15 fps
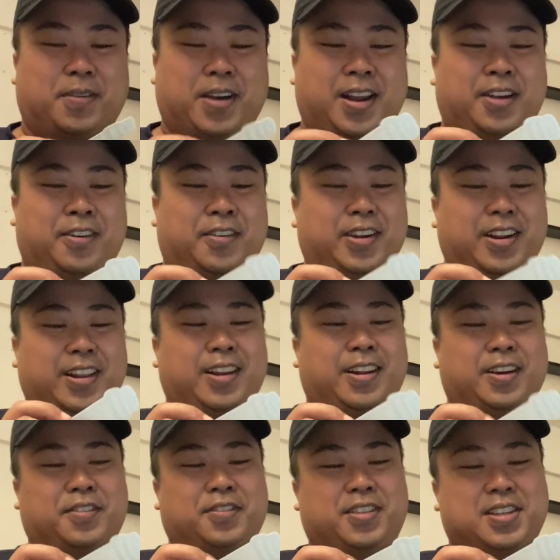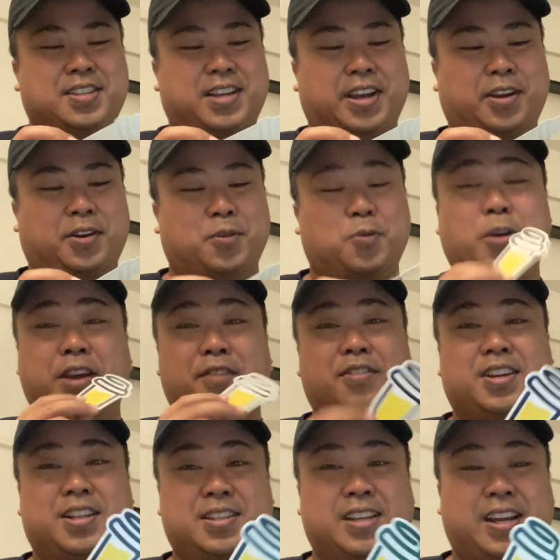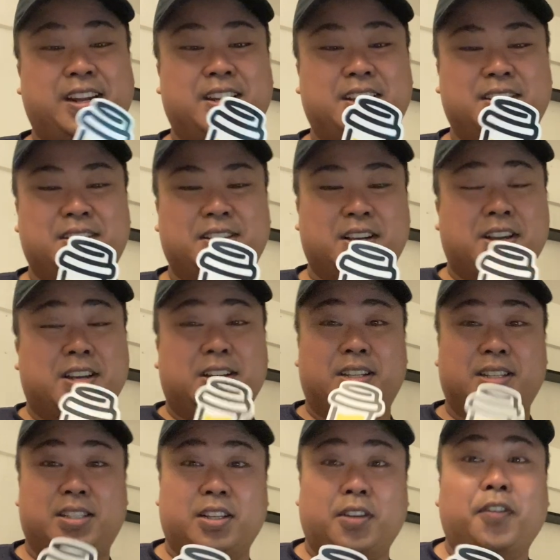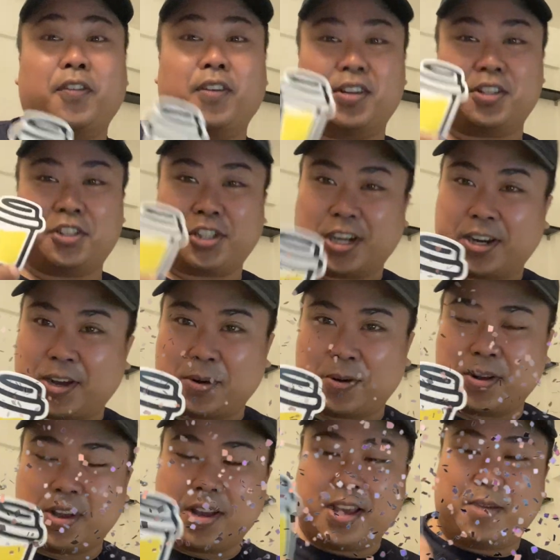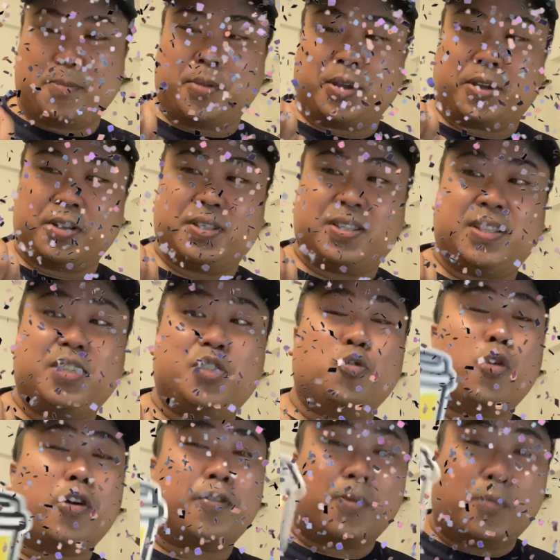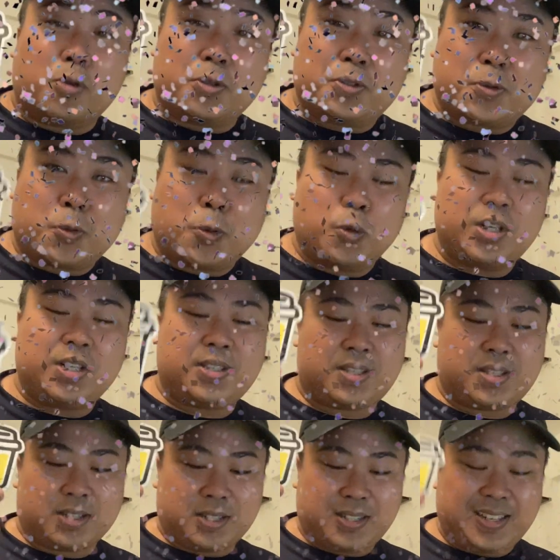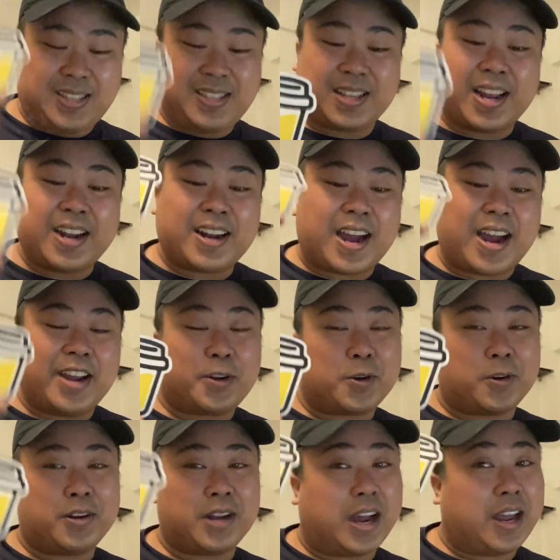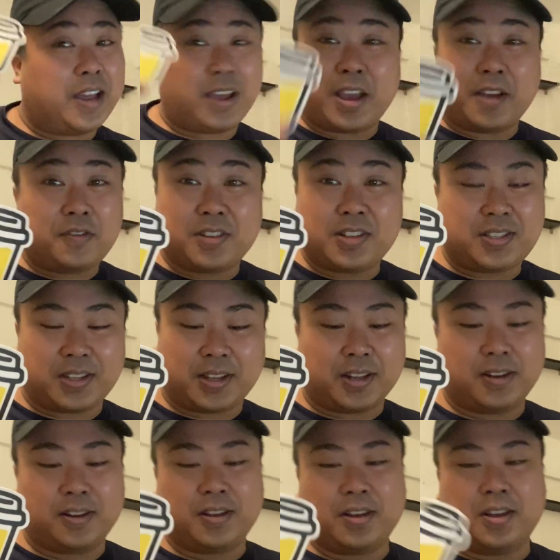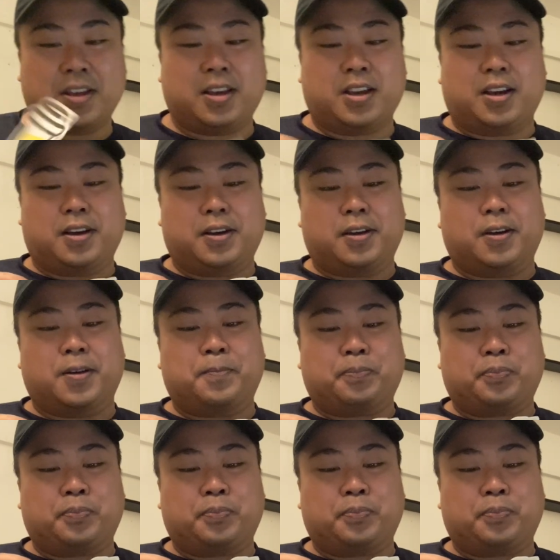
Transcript: i really love this icon whoever designed this deserves a shout out because this is one of the most coolest design icon i ever seen uh,